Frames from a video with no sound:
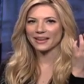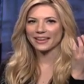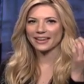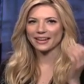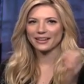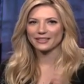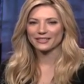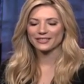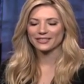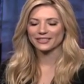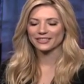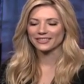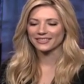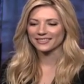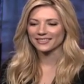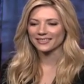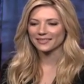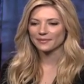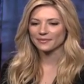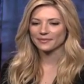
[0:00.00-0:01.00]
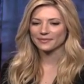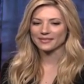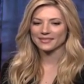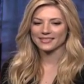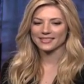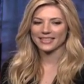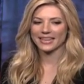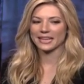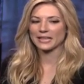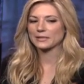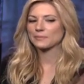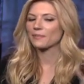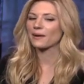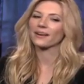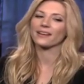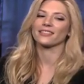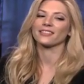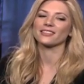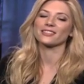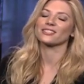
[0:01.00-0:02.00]
my character, kicks
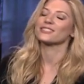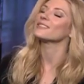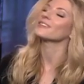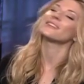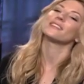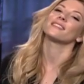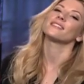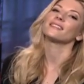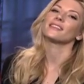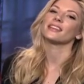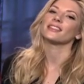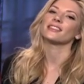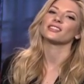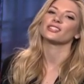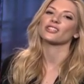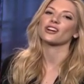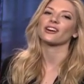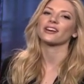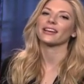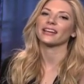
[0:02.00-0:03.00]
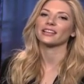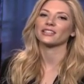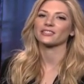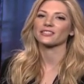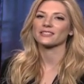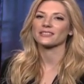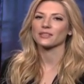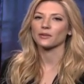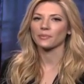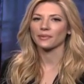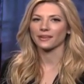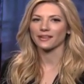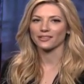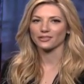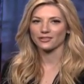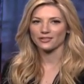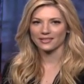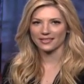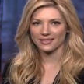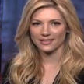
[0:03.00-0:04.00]
butt in the in the Dark Ages. It'll be
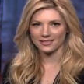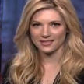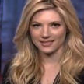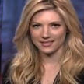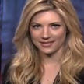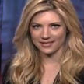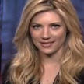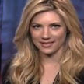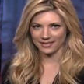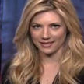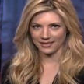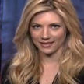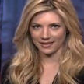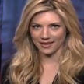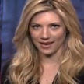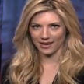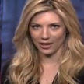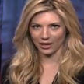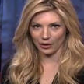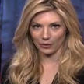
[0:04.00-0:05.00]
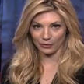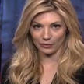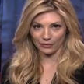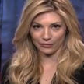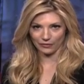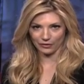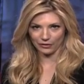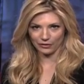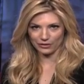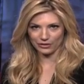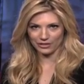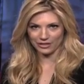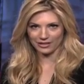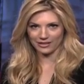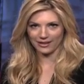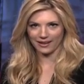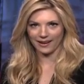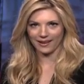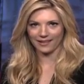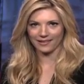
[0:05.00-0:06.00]
interesting just to kind of go in the
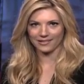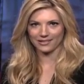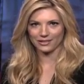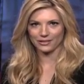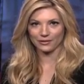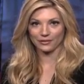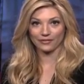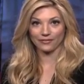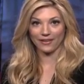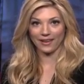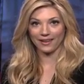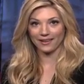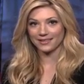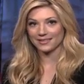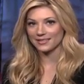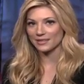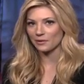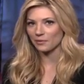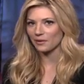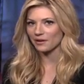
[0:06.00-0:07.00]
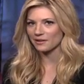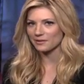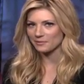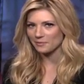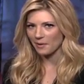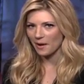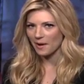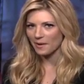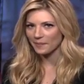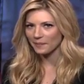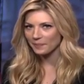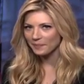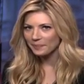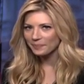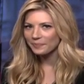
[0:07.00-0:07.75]
future and do a fantasy one as well.